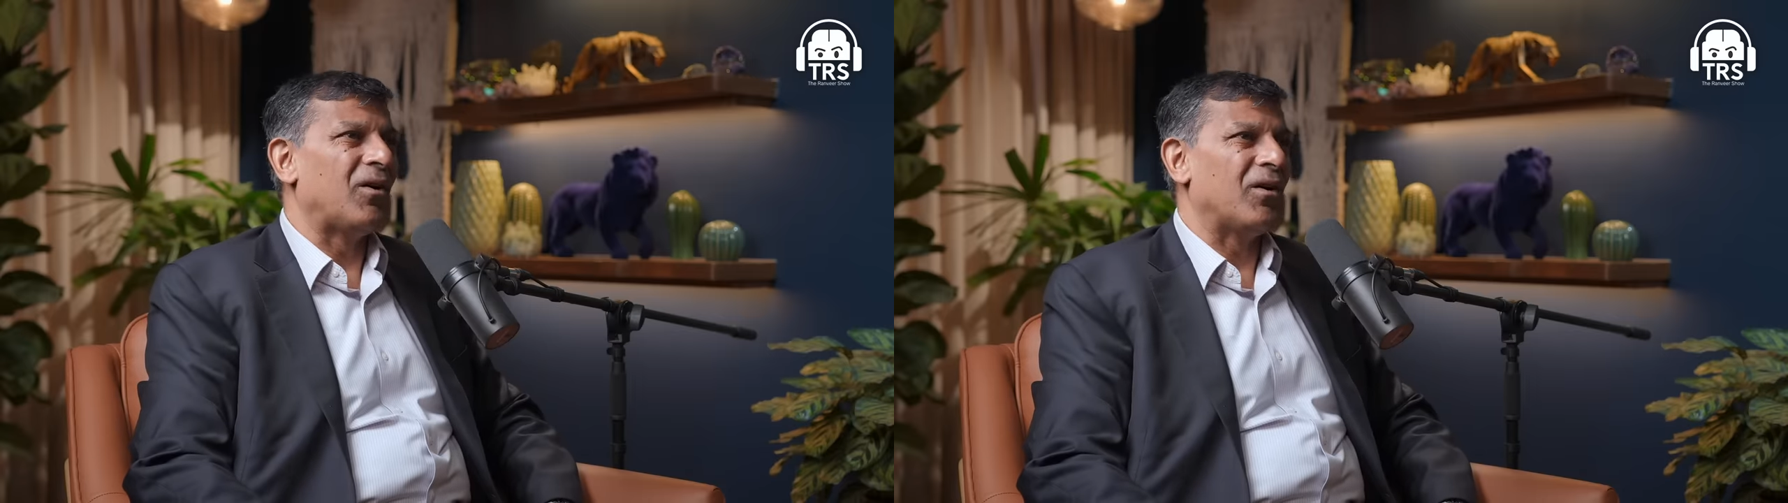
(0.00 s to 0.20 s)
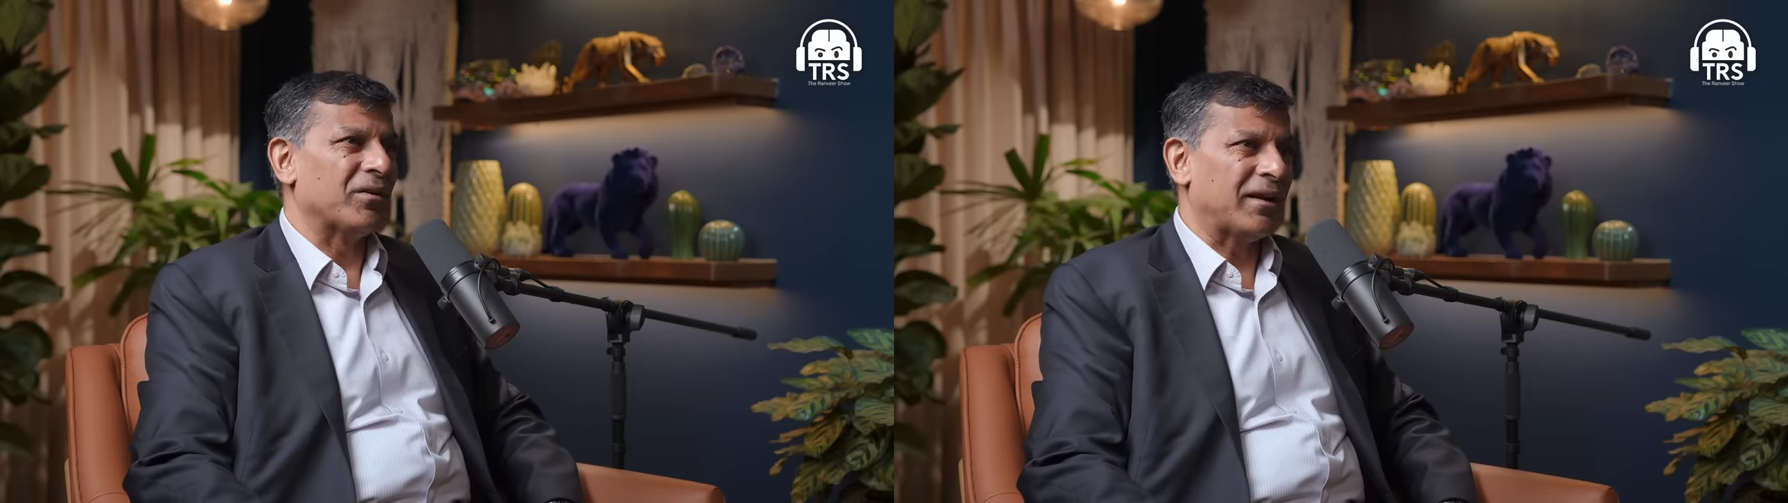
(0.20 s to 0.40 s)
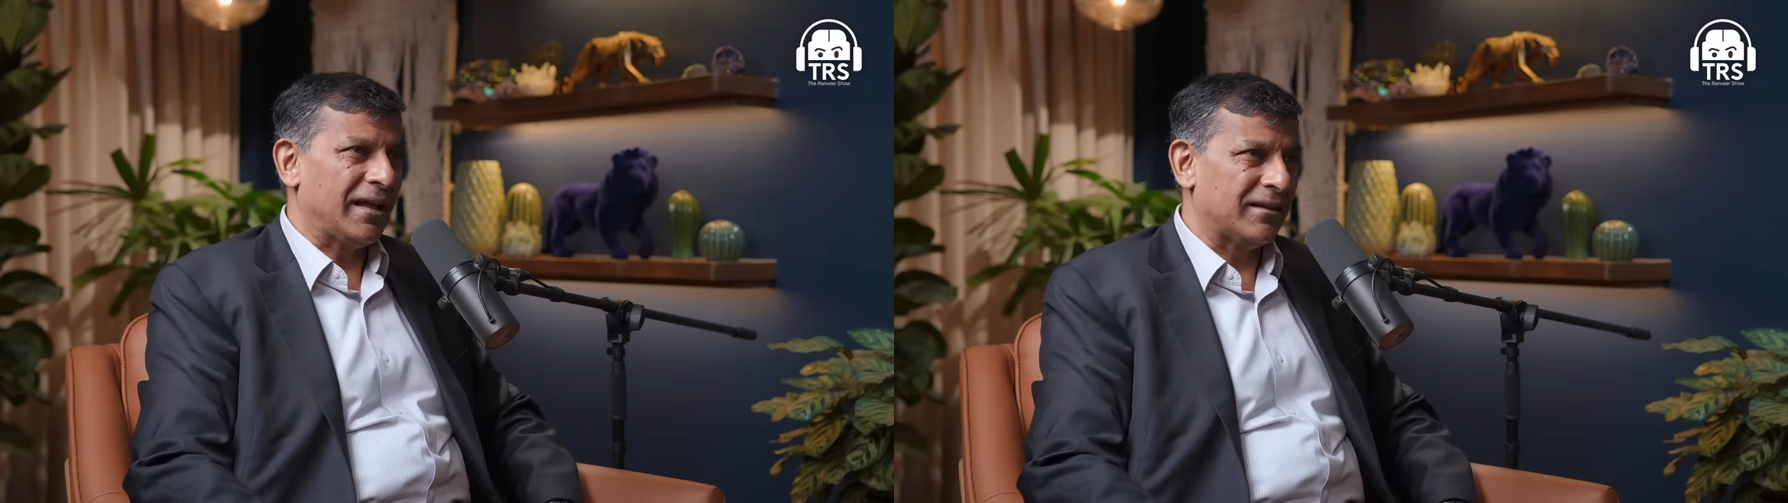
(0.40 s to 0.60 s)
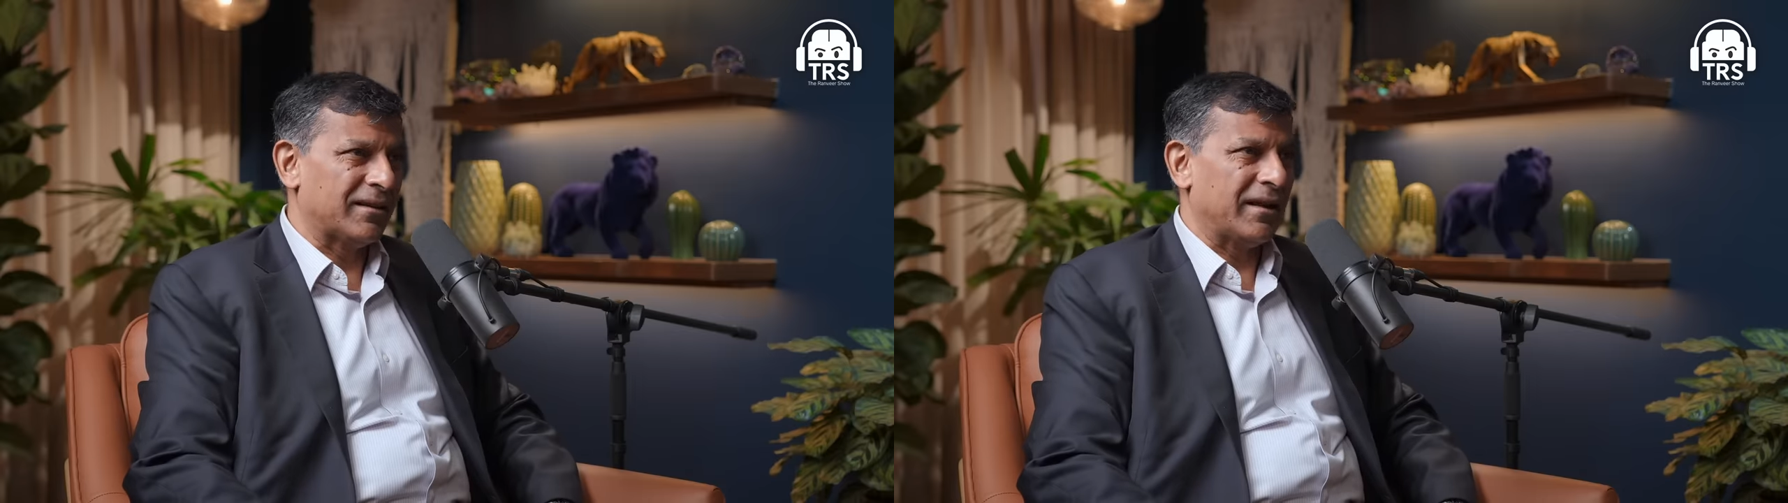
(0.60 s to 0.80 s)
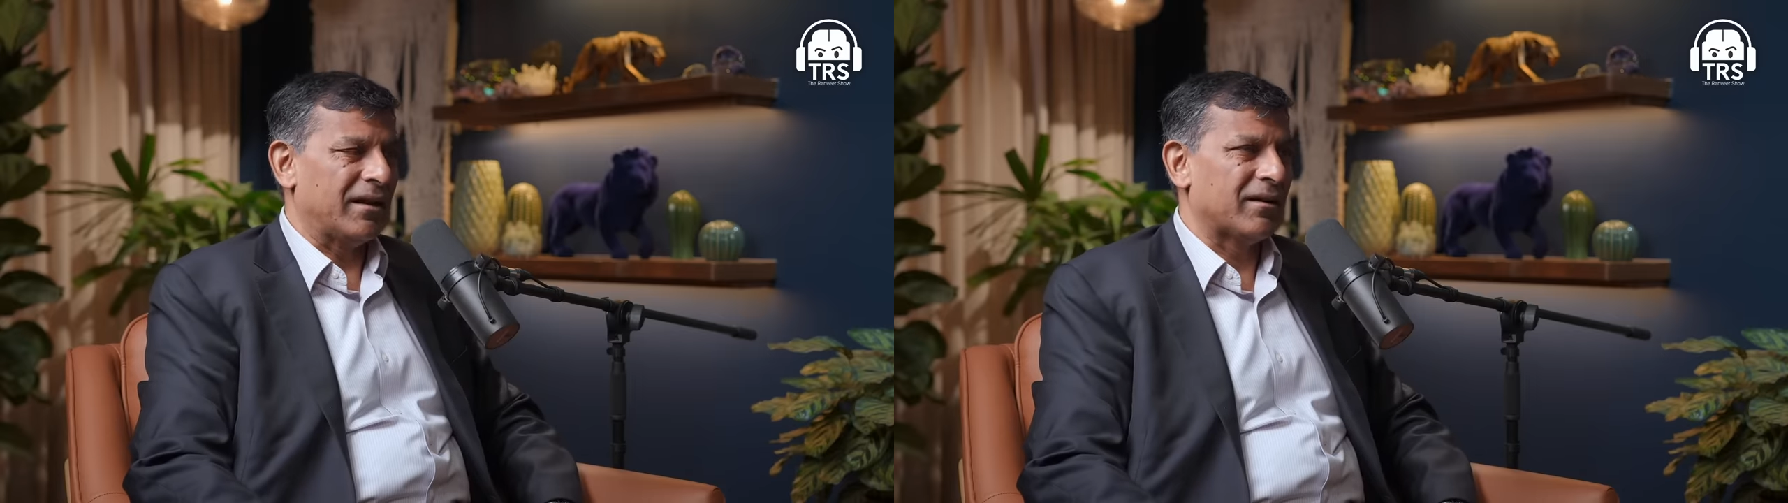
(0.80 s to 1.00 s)
on
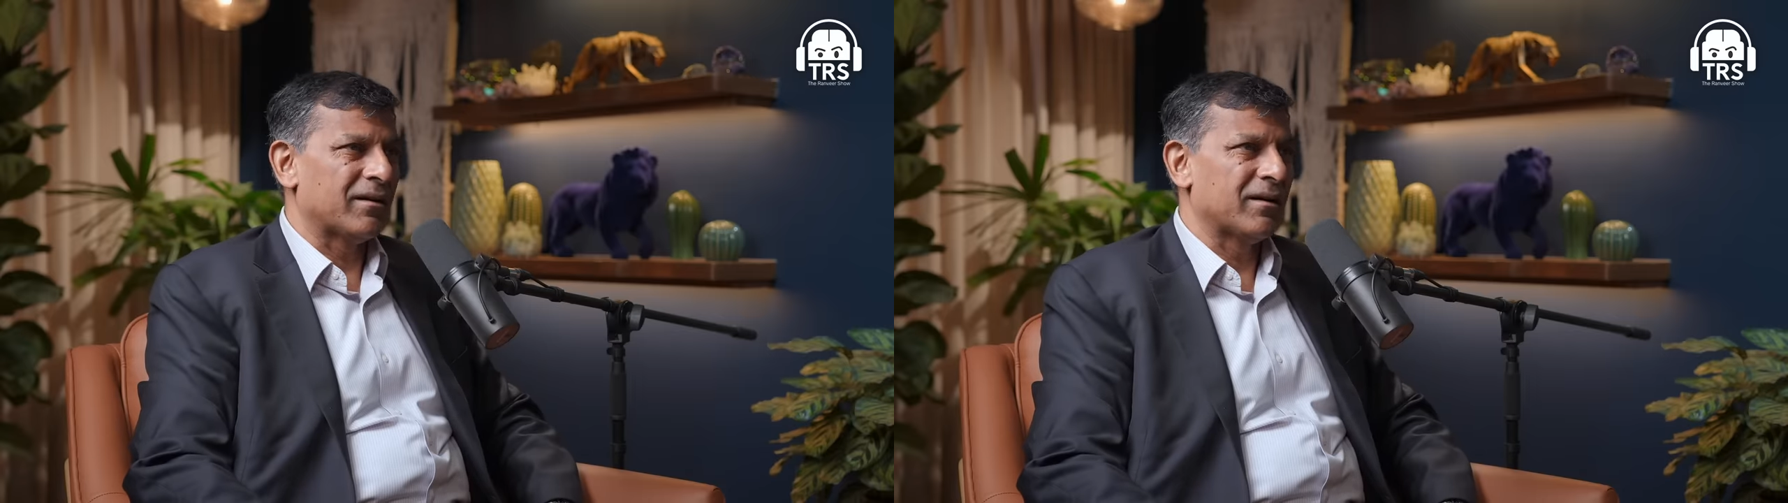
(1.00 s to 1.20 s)
healthcare?